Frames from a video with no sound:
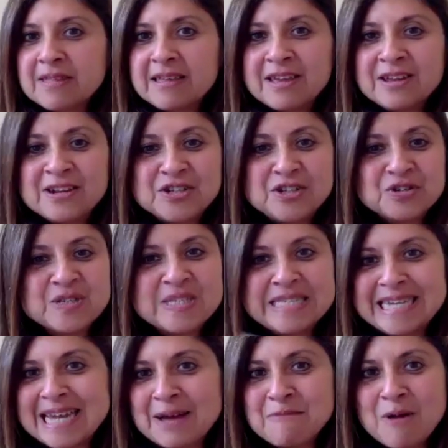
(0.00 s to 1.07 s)
did your
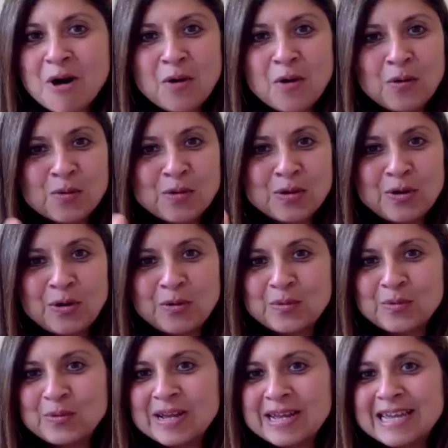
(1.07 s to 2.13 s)
CMO, you
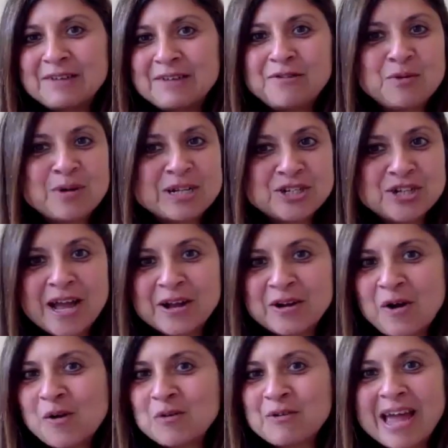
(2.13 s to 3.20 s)
know, give you a check
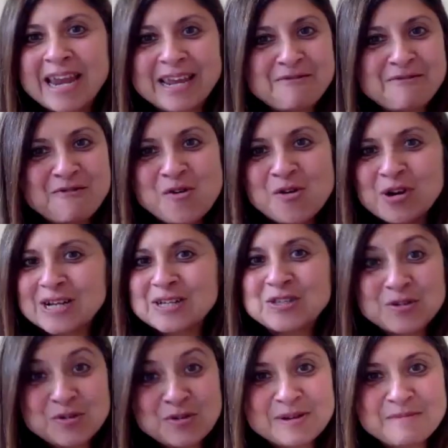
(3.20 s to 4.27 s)
already for a
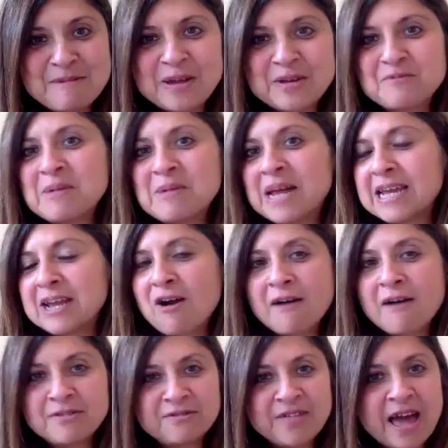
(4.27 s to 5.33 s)
certain amount of money
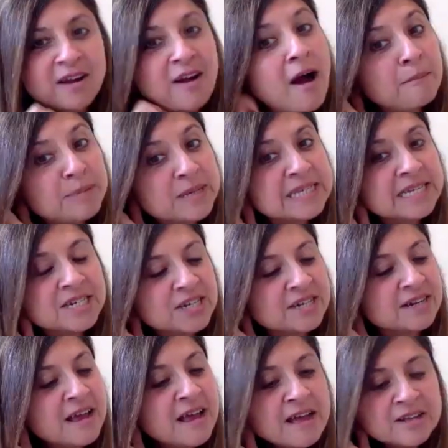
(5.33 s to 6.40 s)
off of that composition?
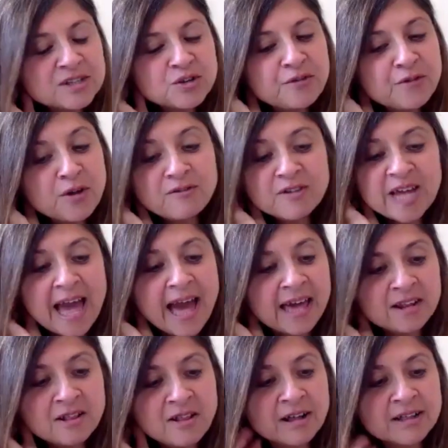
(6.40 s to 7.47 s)
So if you have a
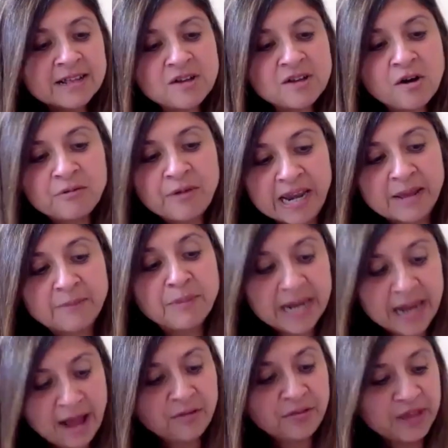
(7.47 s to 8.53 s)
catalog that's already been
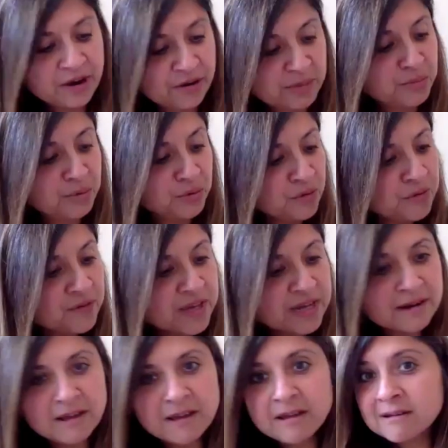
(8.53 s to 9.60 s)
out there and
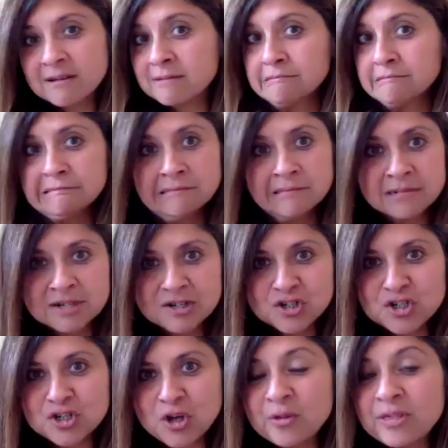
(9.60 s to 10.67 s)
proven,
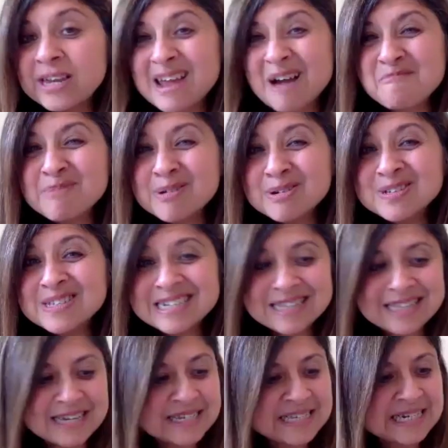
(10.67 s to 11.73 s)
show the numbers to
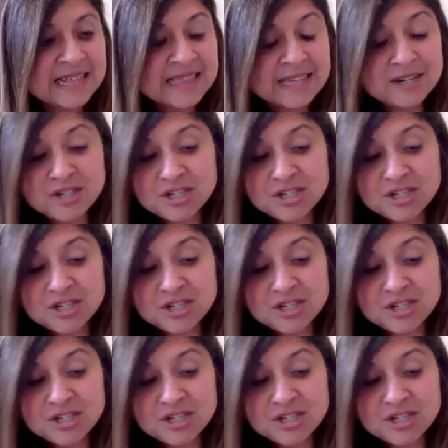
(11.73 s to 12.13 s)
the extent that